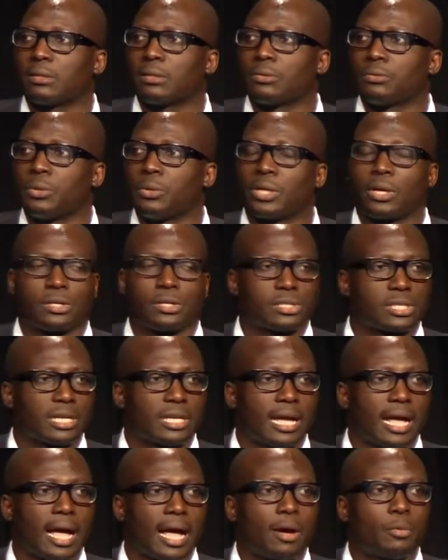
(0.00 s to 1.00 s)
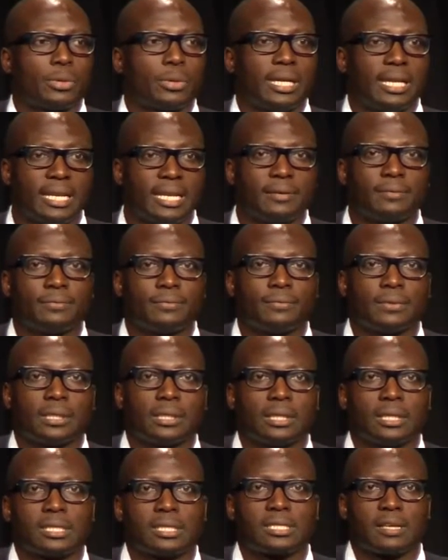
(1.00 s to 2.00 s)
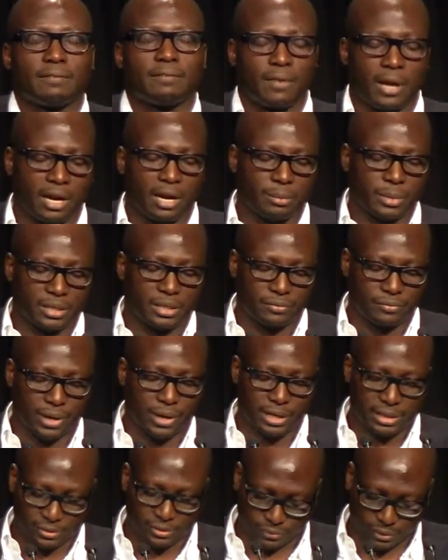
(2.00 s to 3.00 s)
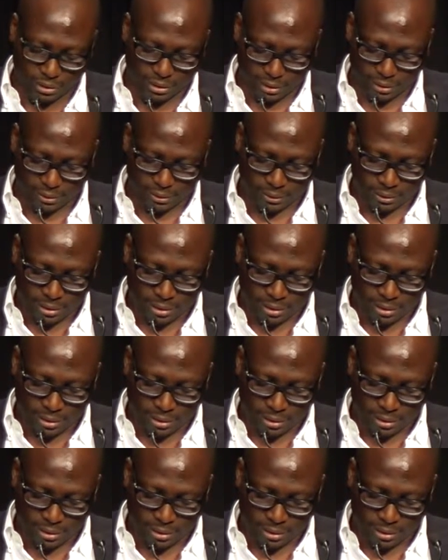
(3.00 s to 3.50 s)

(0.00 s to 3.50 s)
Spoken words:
reconsider how we live in this environment very differently.